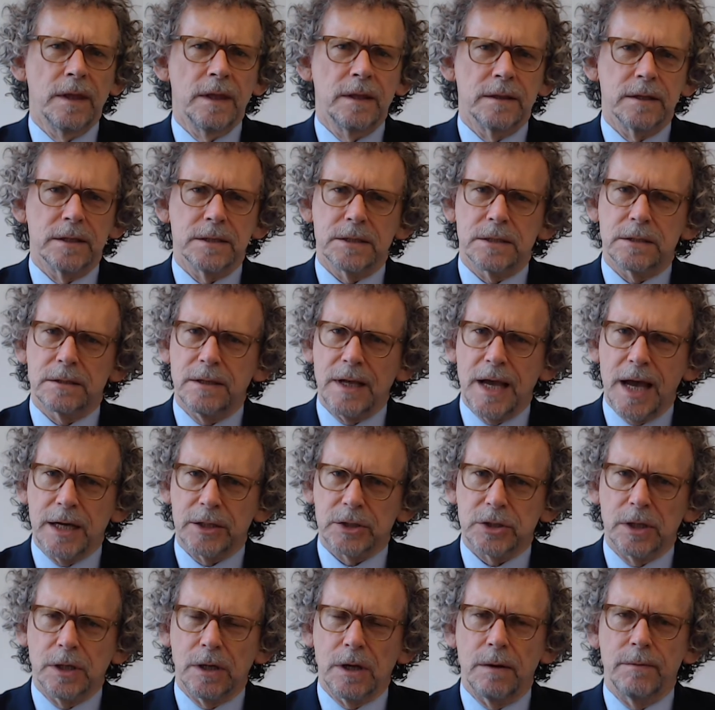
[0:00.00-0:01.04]
these
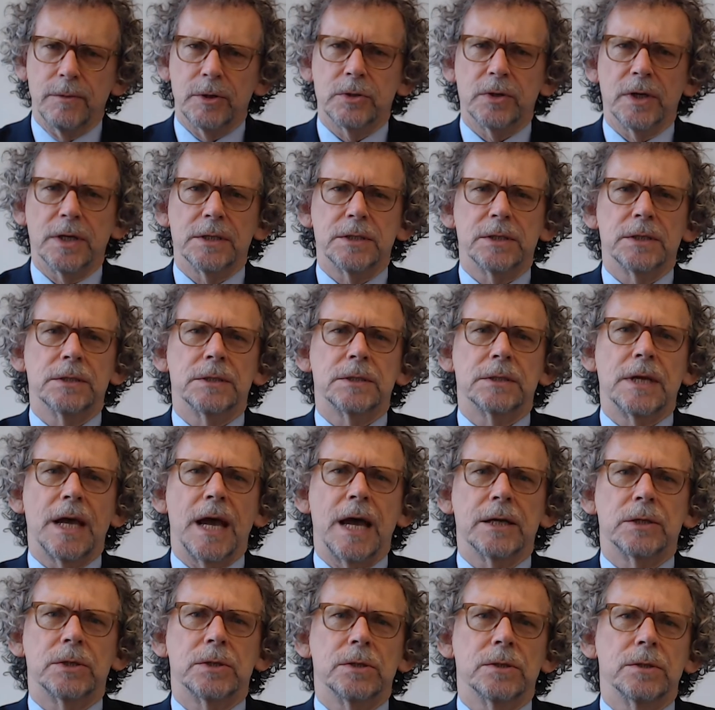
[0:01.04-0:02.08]
national arbitration
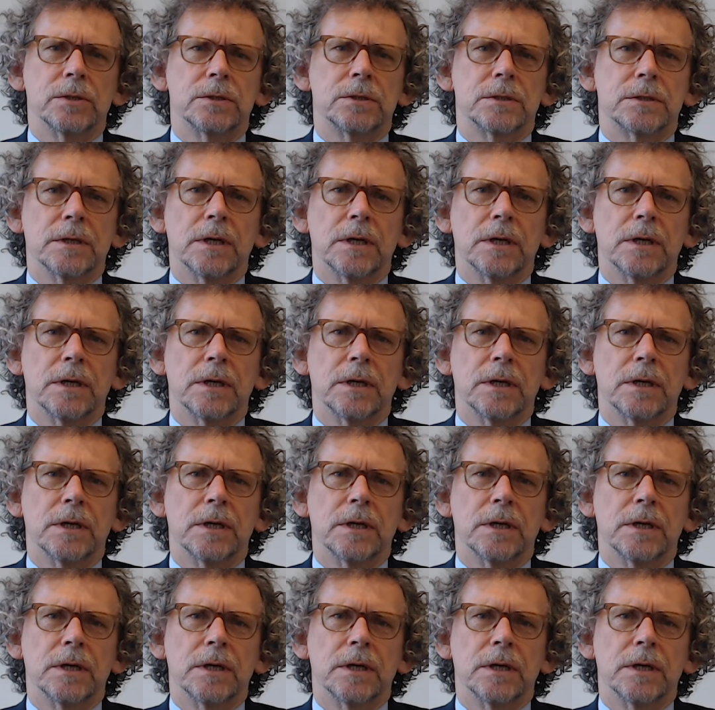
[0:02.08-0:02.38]
statutes